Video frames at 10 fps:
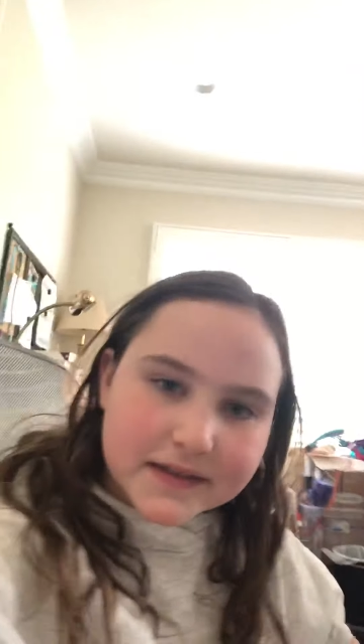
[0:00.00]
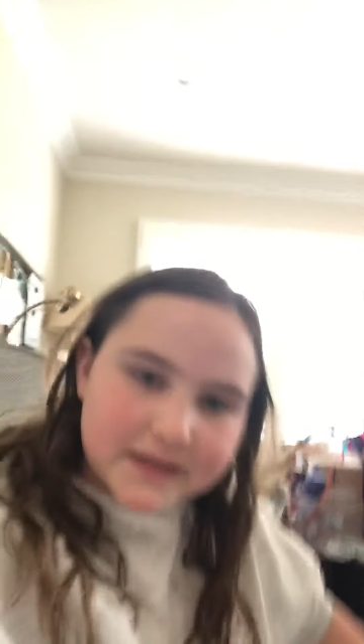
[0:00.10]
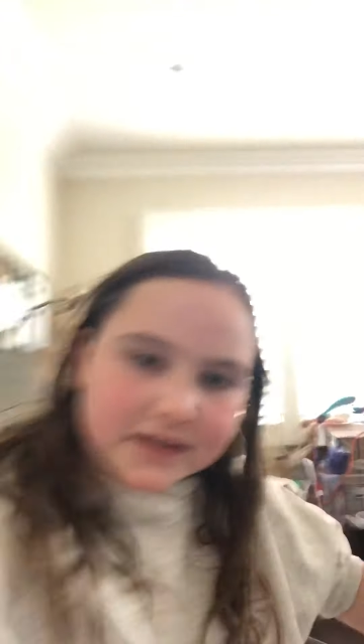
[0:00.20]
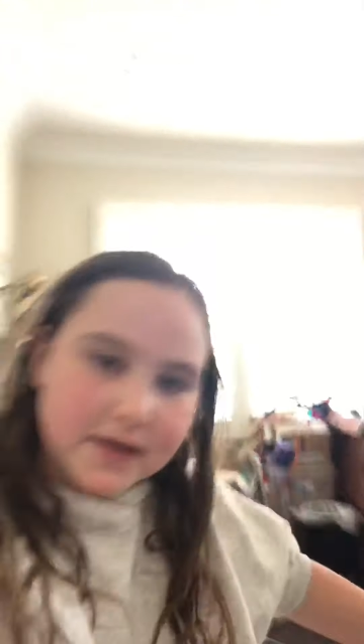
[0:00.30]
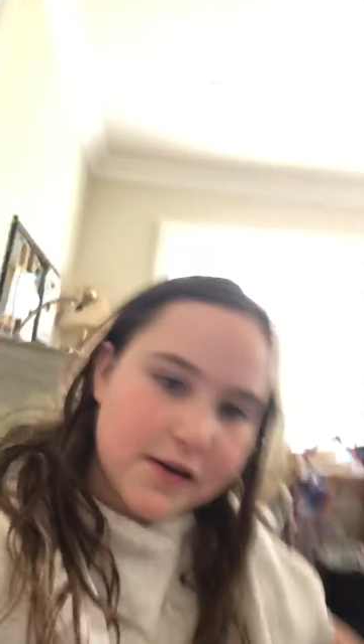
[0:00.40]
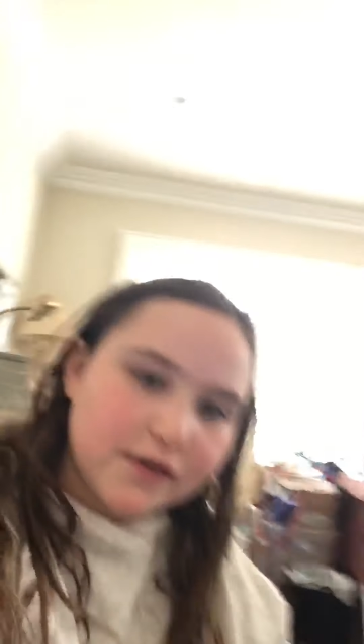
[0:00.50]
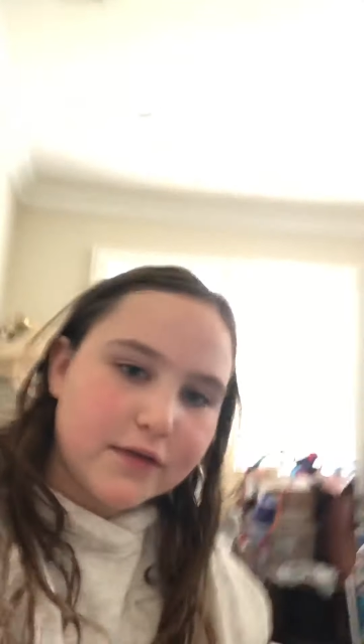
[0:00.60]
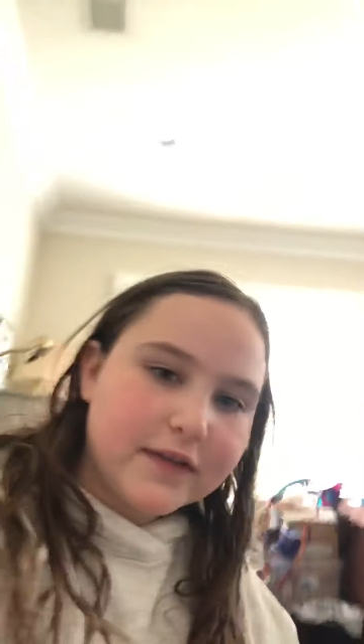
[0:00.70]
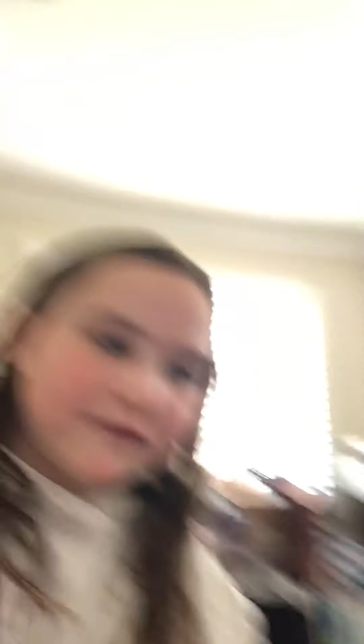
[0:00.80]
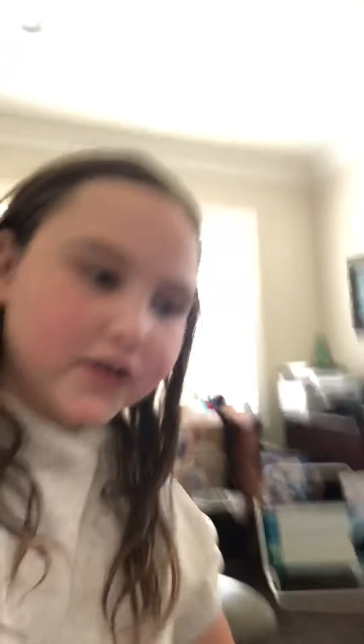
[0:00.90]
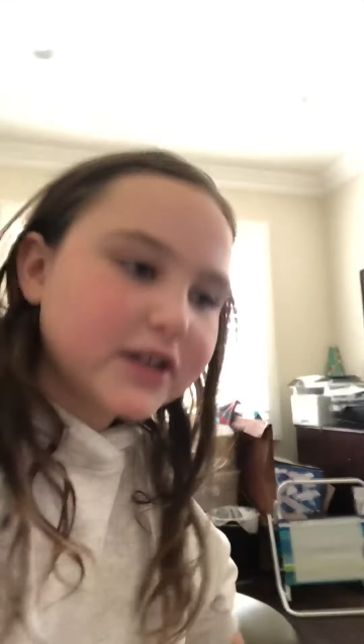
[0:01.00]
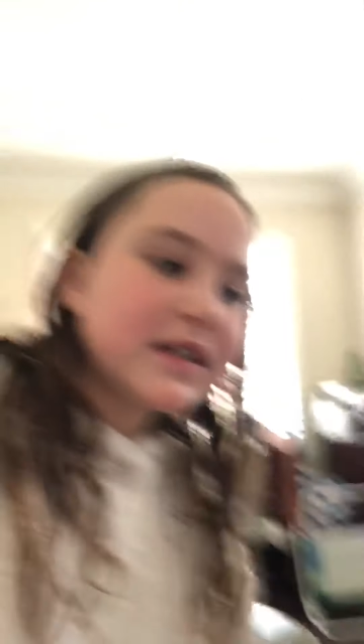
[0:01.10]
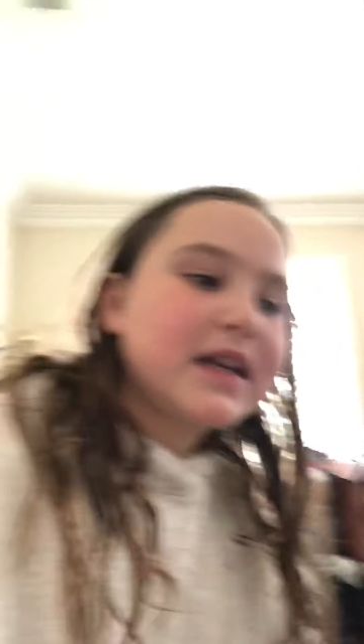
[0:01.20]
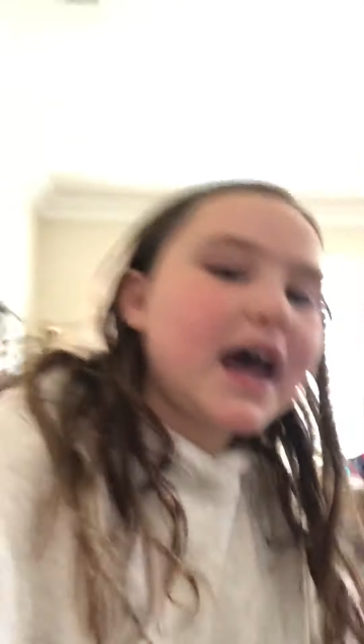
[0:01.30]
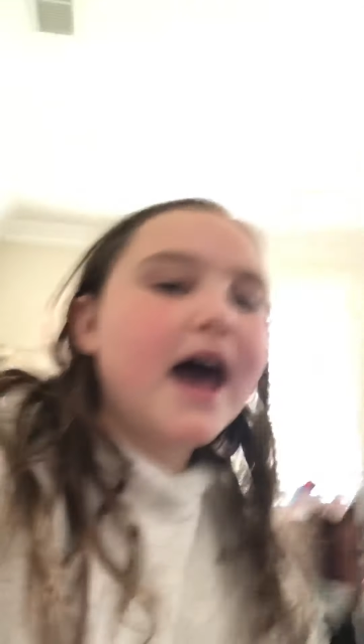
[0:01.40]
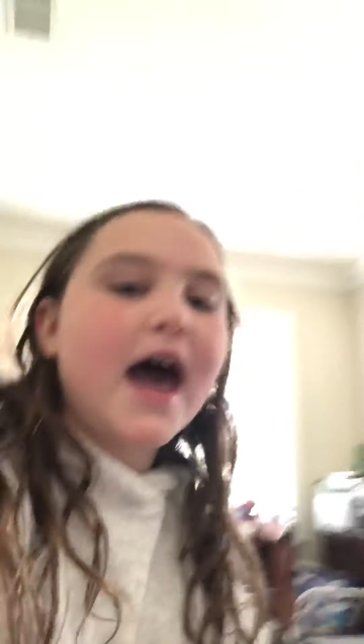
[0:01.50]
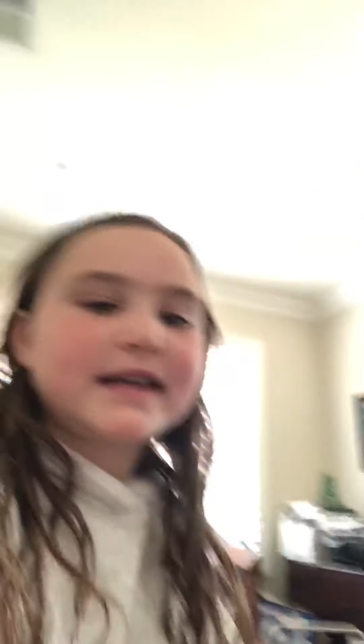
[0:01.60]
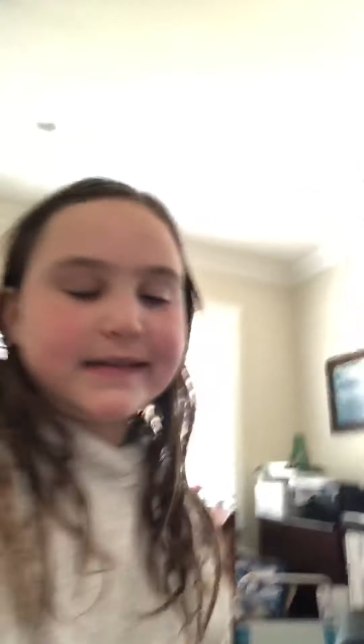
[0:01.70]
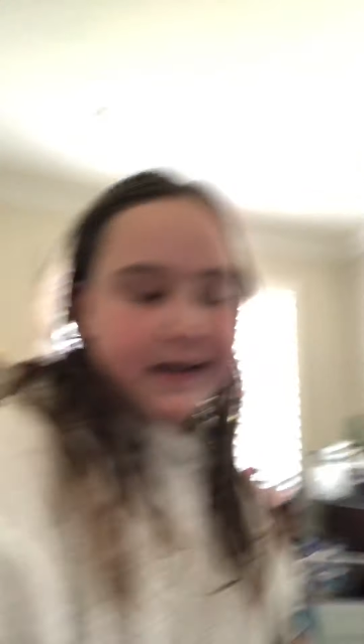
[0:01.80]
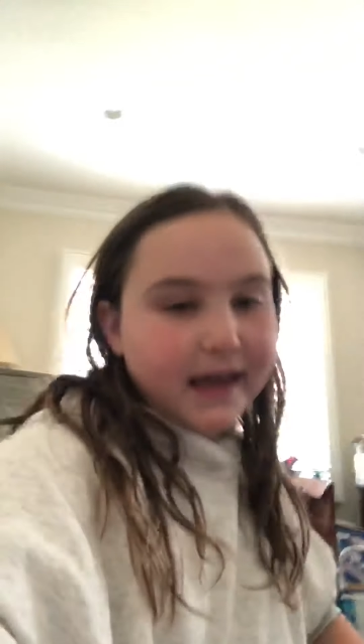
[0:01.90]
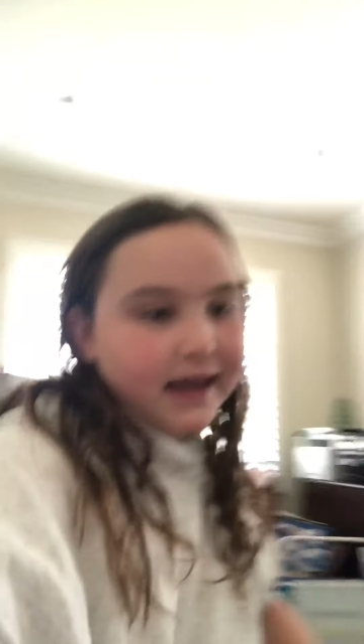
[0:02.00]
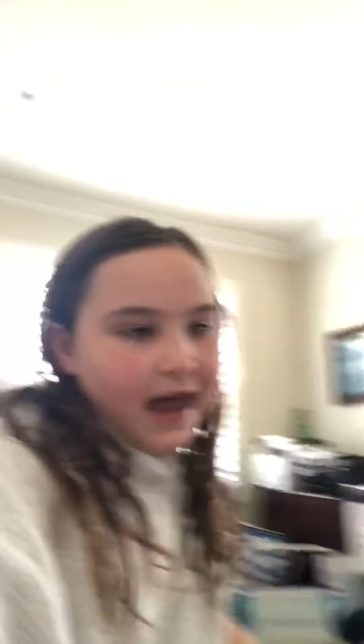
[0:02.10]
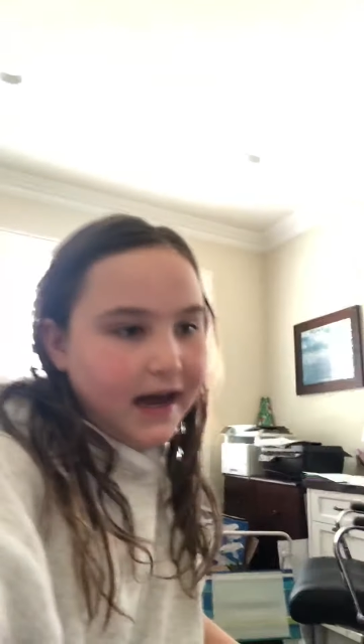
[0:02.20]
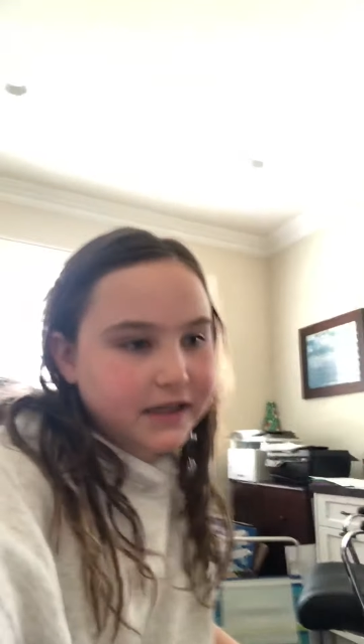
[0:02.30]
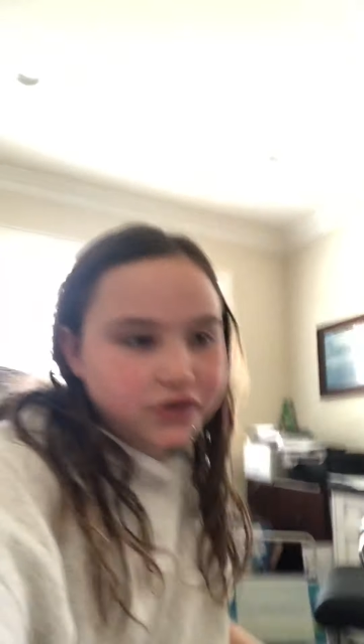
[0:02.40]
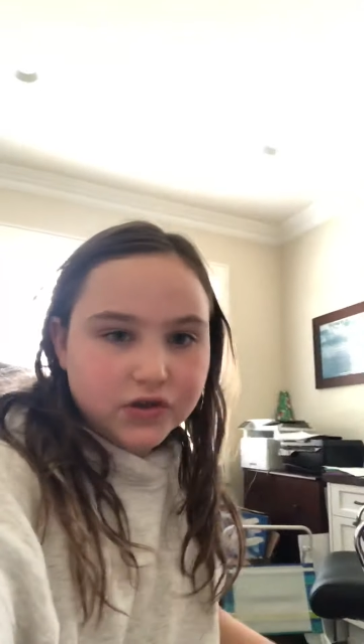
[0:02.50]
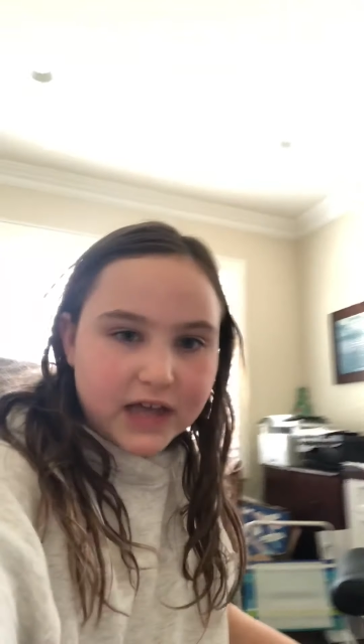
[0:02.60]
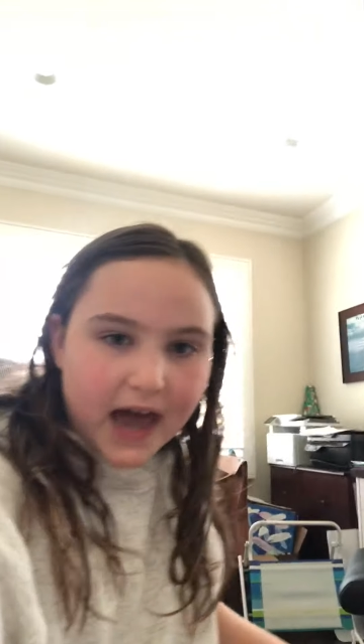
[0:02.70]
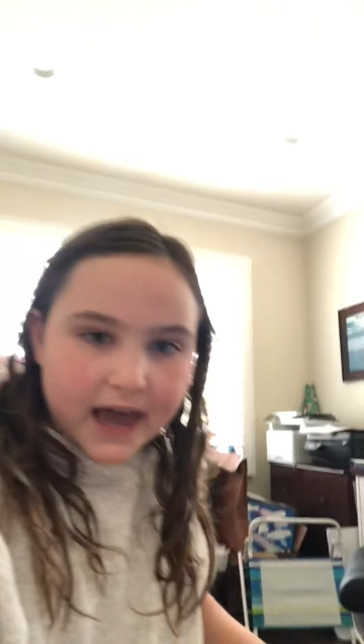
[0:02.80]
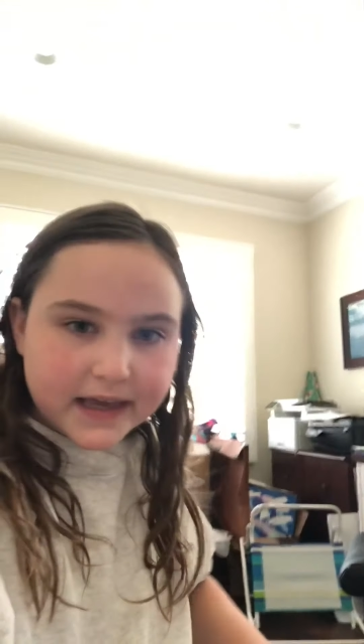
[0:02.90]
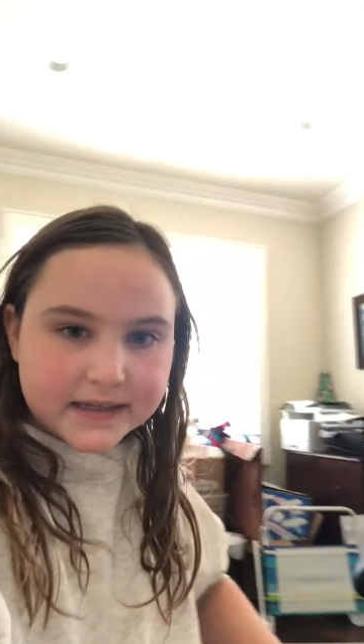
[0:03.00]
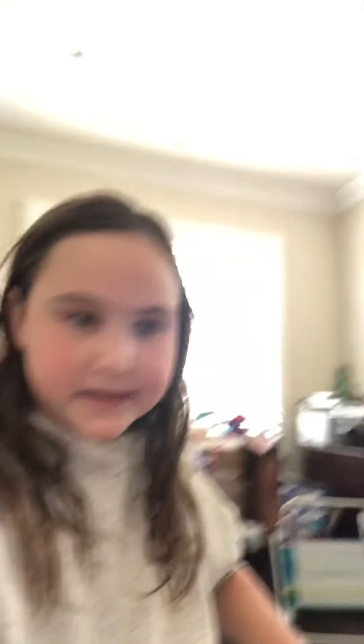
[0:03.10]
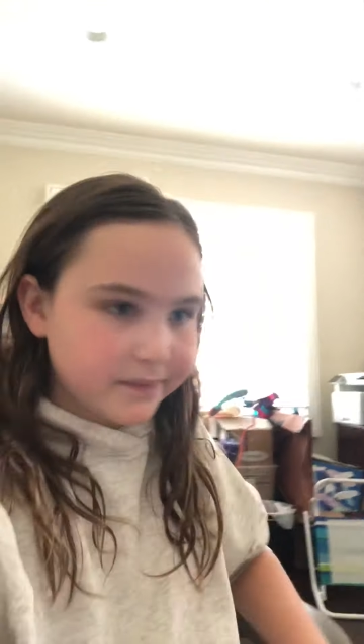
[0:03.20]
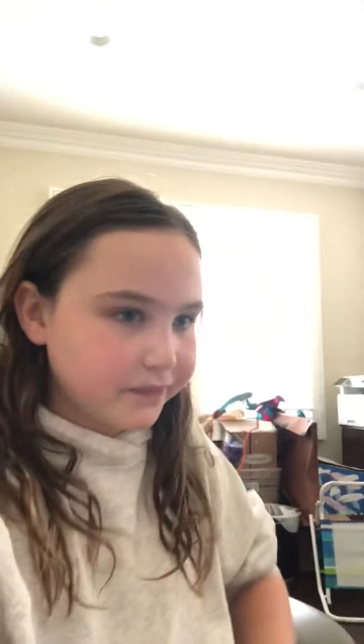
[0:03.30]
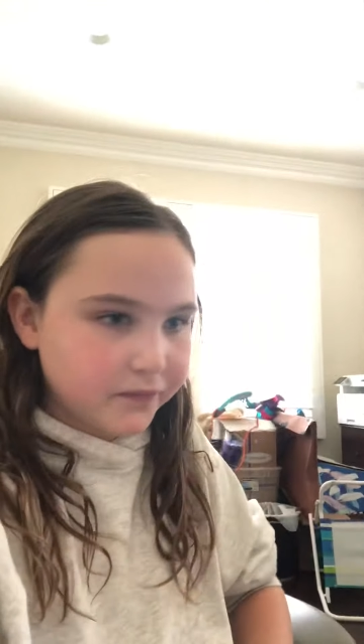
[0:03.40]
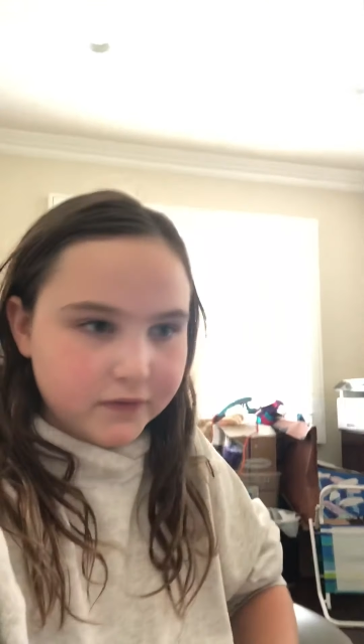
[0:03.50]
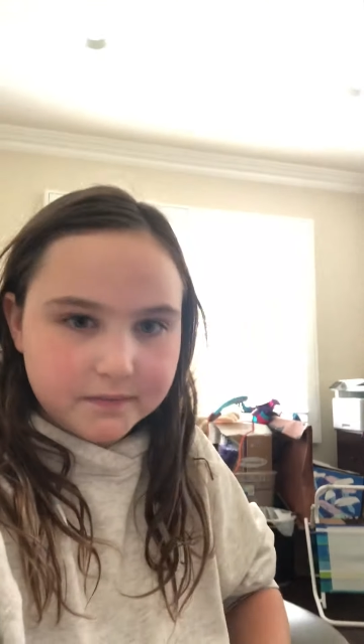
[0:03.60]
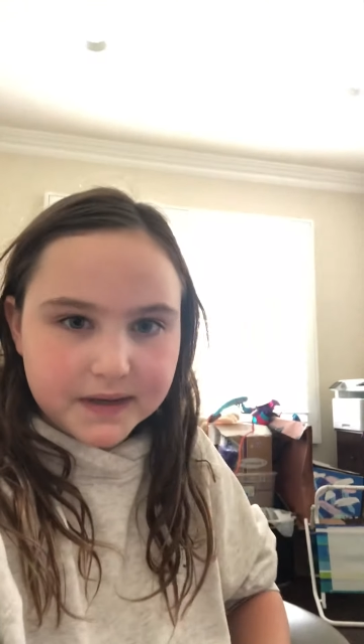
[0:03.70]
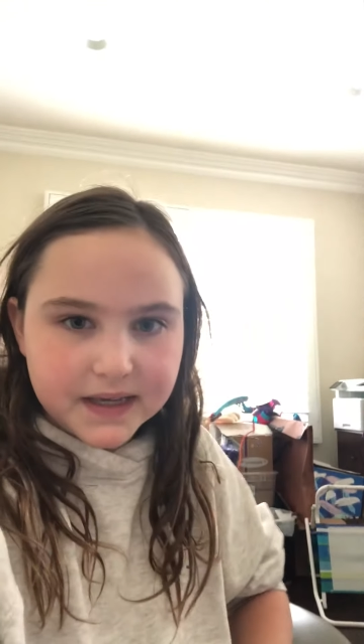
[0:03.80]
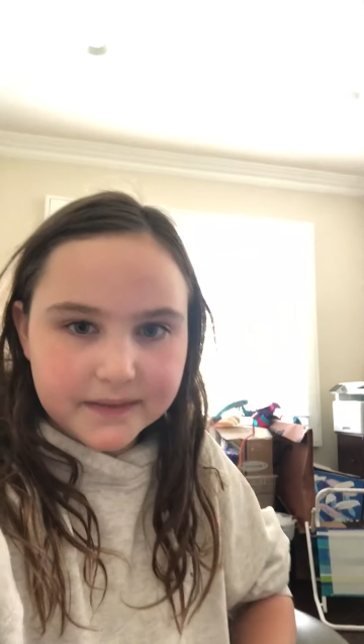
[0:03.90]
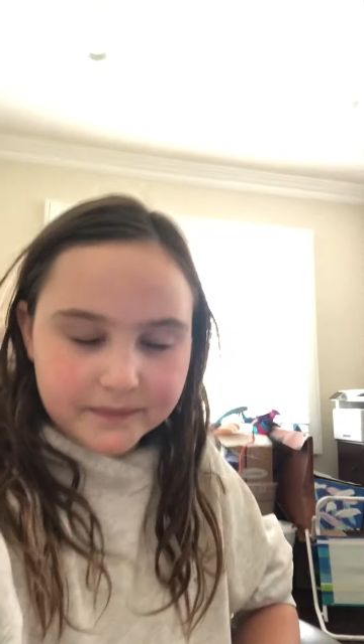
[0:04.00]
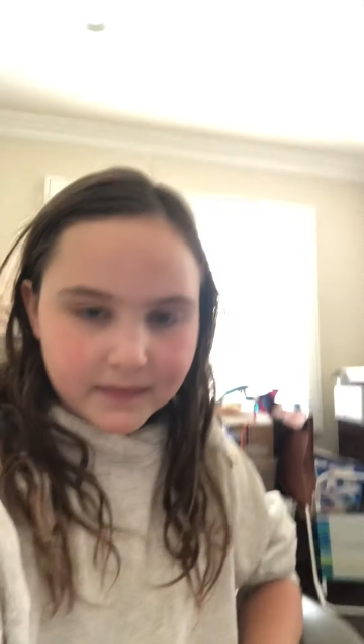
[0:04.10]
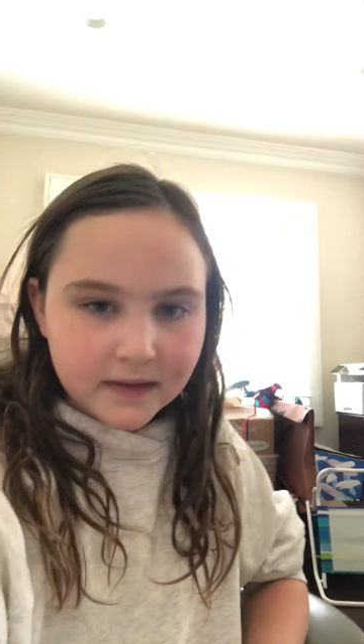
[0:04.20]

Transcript: So the first singing exercise would be